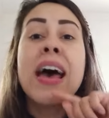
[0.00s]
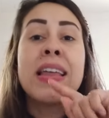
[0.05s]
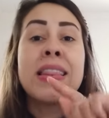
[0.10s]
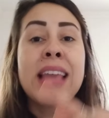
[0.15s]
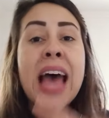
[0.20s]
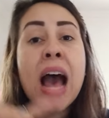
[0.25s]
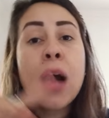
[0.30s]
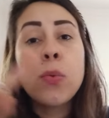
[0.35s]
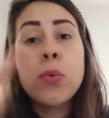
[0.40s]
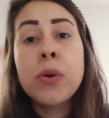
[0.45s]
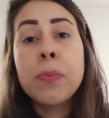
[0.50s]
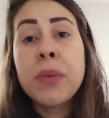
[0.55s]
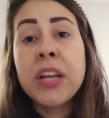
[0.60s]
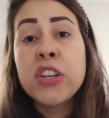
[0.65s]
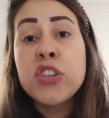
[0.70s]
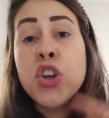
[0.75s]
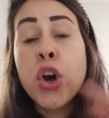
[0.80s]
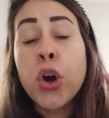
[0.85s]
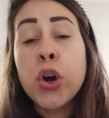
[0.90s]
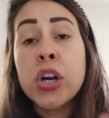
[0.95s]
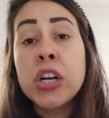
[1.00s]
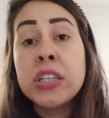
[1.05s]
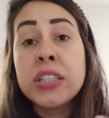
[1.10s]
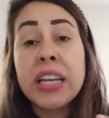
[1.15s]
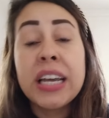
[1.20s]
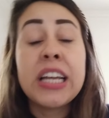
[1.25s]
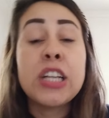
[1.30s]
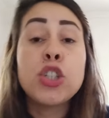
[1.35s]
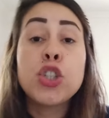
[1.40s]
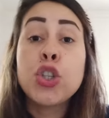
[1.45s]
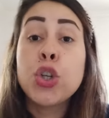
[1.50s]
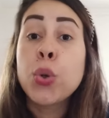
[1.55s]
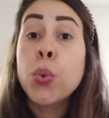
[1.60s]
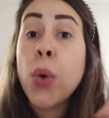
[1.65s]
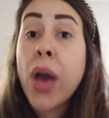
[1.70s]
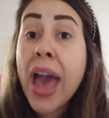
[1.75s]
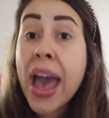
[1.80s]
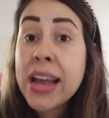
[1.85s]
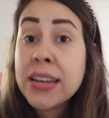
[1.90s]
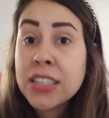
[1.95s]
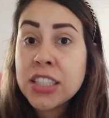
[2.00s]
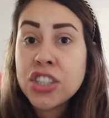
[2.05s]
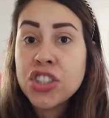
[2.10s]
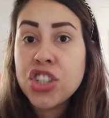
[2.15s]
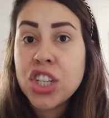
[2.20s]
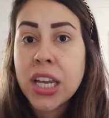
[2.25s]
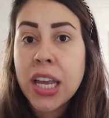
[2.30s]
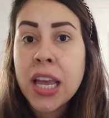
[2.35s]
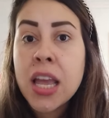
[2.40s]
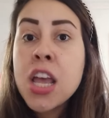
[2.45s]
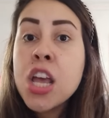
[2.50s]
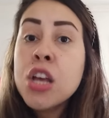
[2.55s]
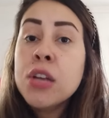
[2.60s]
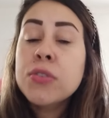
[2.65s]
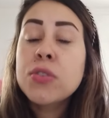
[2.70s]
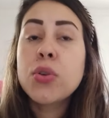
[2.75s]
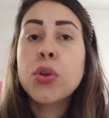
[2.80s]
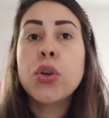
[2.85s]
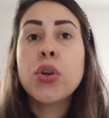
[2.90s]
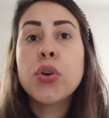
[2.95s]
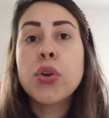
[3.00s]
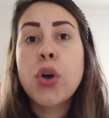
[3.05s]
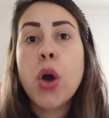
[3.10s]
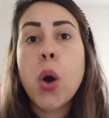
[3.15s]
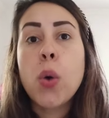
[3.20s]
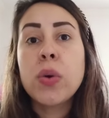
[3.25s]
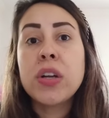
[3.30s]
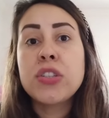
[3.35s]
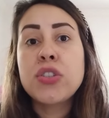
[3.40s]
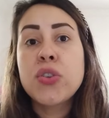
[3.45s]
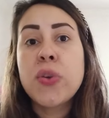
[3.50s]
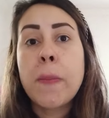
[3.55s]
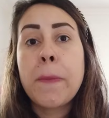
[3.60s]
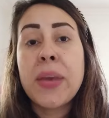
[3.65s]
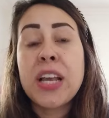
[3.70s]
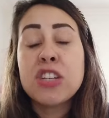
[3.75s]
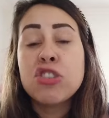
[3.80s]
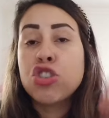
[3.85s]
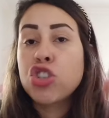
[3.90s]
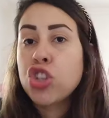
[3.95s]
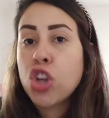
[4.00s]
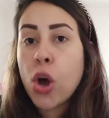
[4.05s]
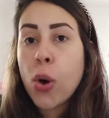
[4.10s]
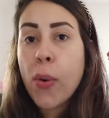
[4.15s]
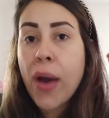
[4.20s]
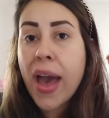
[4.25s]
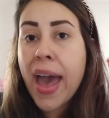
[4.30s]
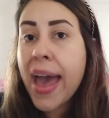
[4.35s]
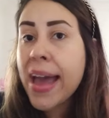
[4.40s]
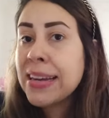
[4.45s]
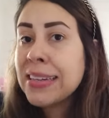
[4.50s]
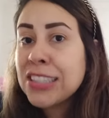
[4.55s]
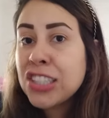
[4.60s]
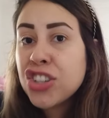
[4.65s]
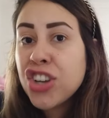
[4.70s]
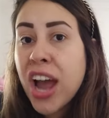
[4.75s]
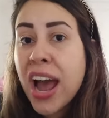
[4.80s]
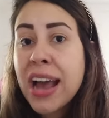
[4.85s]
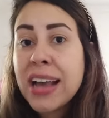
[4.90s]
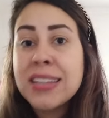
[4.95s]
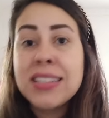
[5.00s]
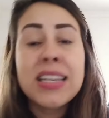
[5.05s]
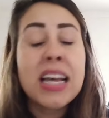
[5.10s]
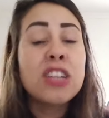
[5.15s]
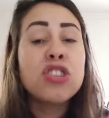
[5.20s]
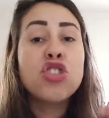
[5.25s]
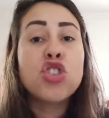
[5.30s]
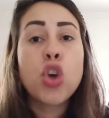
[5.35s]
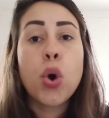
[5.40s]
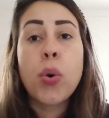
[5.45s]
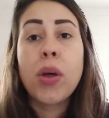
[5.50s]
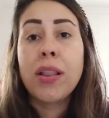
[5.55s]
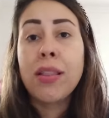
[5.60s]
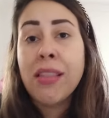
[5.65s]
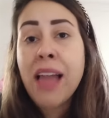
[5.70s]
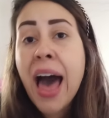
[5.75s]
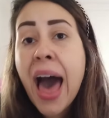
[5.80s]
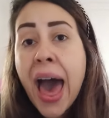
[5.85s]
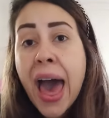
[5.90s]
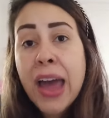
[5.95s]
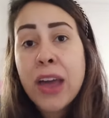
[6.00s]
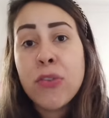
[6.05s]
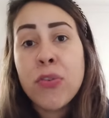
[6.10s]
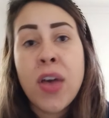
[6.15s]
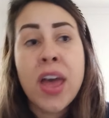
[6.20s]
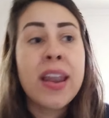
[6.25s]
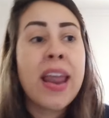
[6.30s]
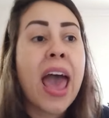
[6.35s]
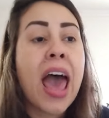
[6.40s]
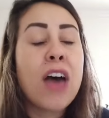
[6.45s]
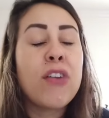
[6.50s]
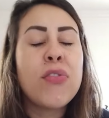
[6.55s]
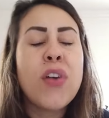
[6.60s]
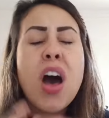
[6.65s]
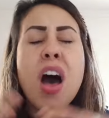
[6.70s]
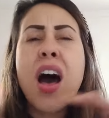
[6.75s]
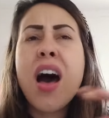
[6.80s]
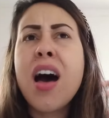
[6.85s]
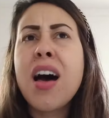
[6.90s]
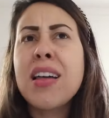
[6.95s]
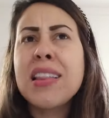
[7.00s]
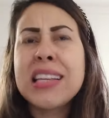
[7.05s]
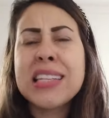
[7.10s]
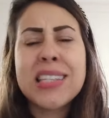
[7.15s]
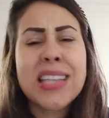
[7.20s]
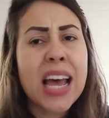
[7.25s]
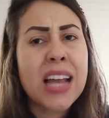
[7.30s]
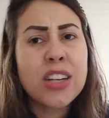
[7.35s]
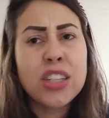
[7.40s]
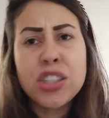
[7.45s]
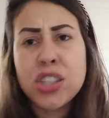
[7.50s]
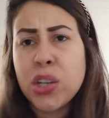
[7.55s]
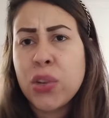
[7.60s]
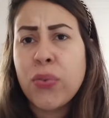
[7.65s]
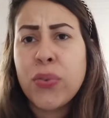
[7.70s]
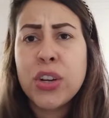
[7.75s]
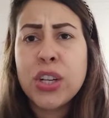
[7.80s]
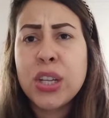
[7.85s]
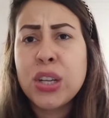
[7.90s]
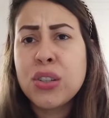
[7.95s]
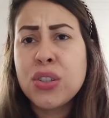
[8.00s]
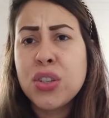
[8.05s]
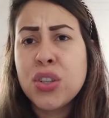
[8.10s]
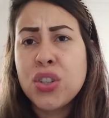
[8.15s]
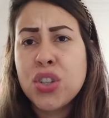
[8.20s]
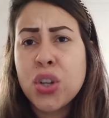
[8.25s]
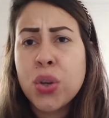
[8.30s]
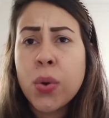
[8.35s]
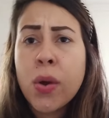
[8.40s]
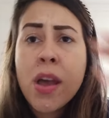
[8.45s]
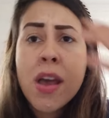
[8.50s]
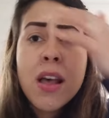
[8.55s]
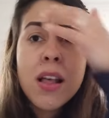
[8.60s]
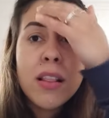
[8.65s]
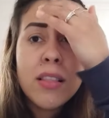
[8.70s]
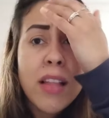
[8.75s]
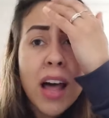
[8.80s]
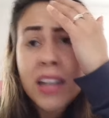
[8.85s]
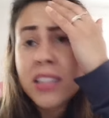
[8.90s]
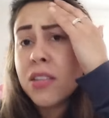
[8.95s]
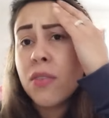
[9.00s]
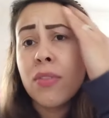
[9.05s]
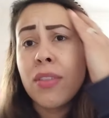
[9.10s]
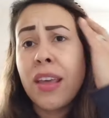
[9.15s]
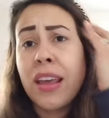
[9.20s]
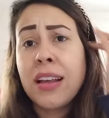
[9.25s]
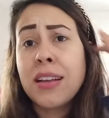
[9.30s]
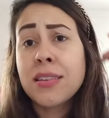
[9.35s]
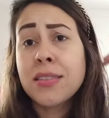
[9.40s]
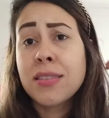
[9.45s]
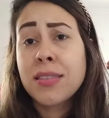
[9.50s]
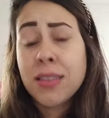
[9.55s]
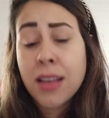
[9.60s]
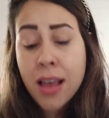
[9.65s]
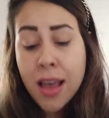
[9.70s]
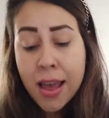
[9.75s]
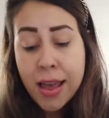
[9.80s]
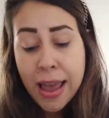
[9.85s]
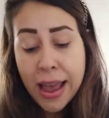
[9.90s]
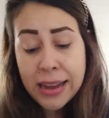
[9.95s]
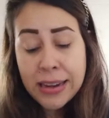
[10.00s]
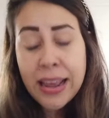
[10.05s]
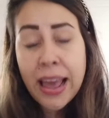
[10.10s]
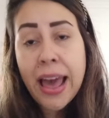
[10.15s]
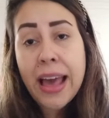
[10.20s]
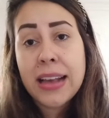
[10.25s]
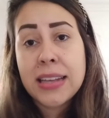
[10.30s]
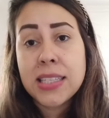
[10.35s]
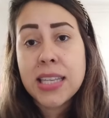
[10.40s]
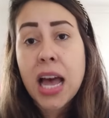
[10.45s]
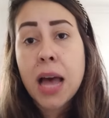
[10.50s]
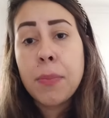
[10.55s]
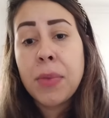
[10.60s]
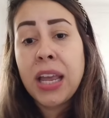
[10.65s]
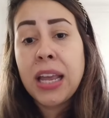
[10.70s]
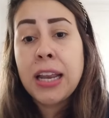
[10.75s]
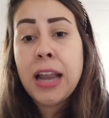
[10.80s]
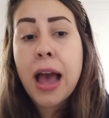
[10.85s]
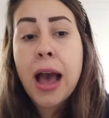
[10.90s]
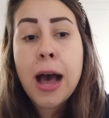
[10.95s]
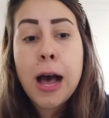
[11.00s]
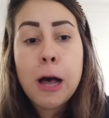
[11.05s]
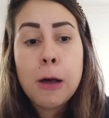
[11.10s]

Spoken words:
and that will be turned into energy. So you're going to be so energized and so alive and have all this energy for you to do lots of things. And guys, I mean,